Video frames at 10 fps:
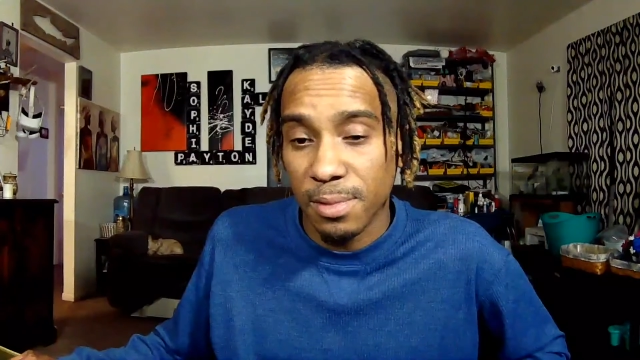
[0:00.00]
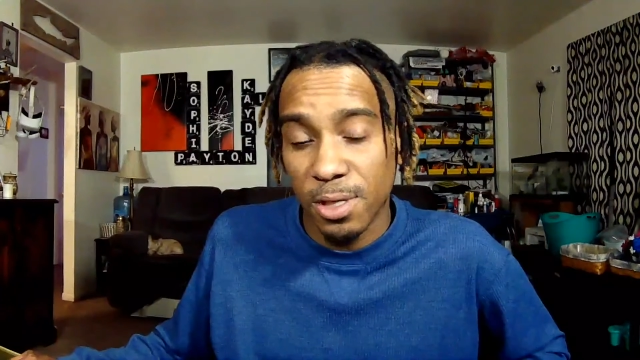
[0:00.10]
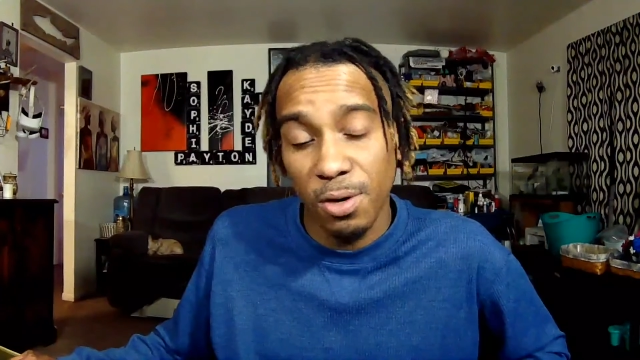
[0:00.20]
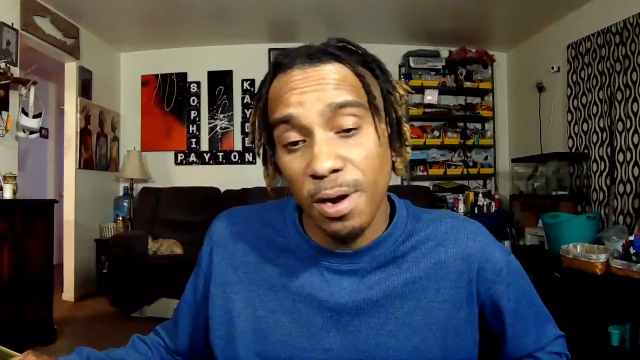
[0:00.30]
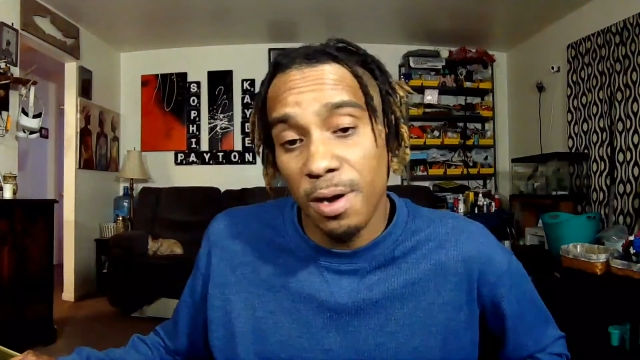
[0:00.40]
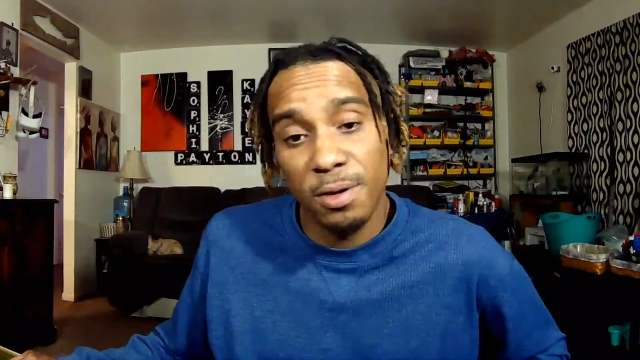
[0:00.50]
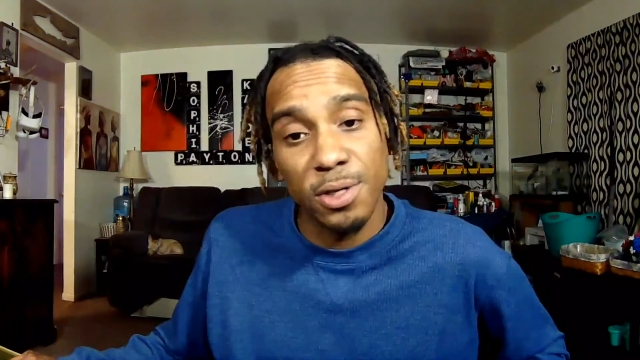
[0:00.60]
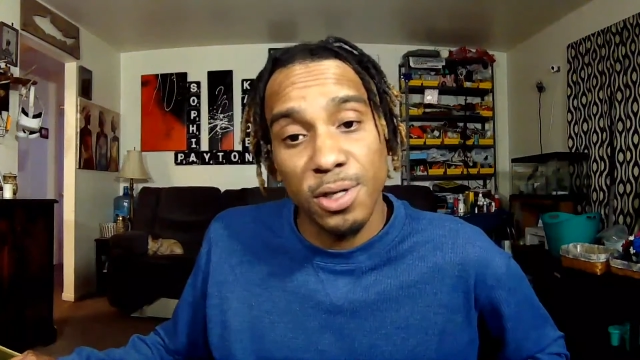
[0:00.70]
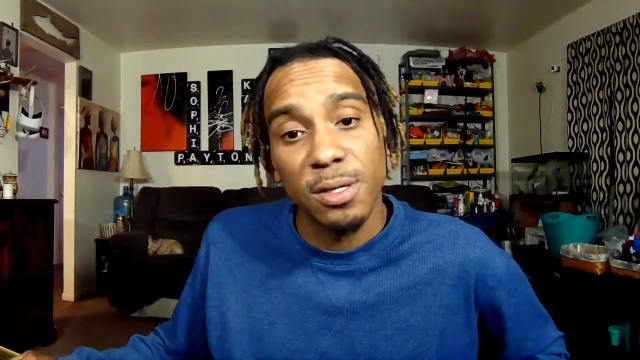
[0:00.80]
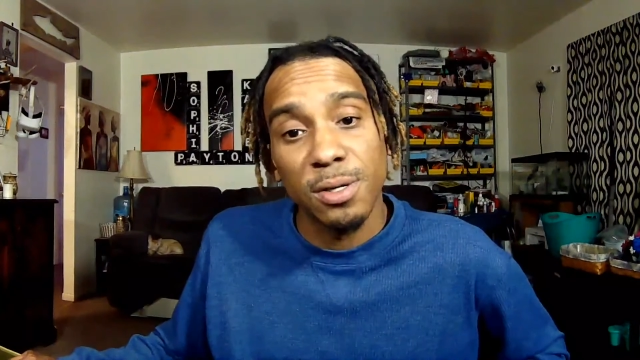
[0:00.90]
Tune into Two
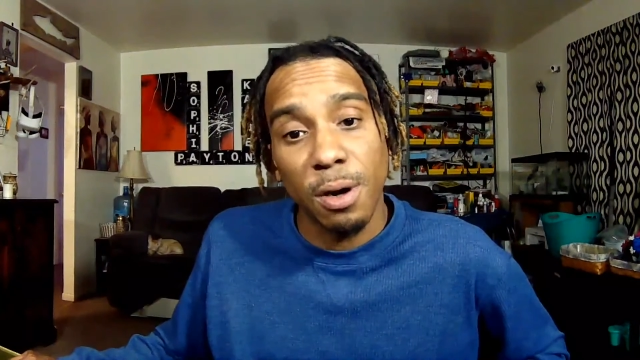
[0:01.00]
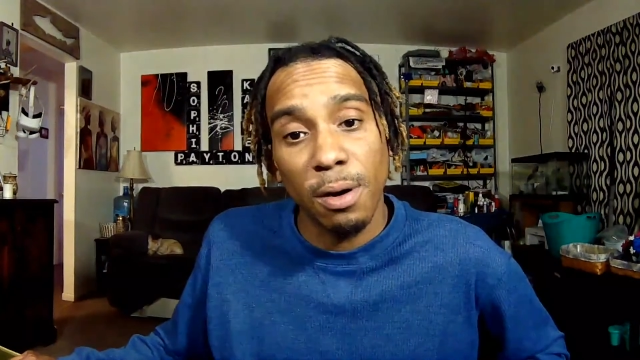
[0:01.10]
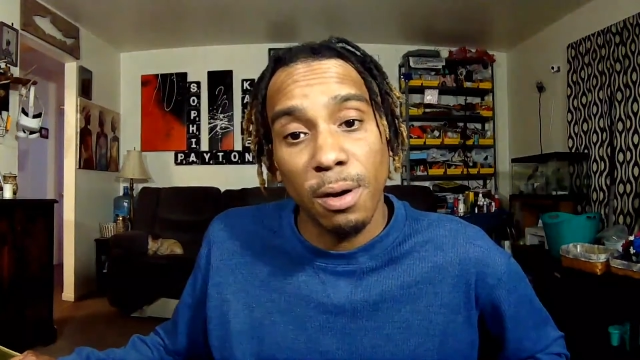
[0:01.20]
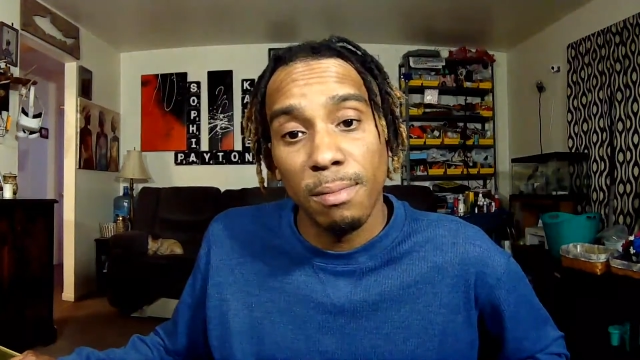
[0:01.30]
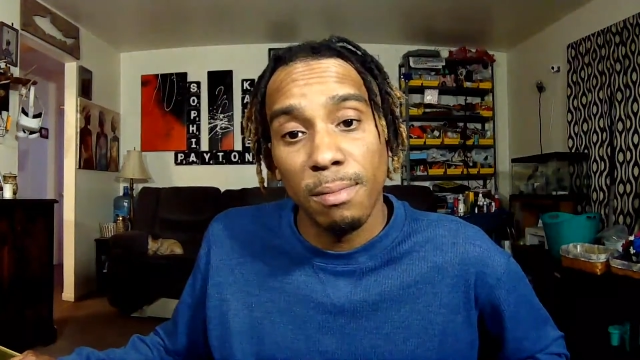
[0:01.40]
Shades Darker.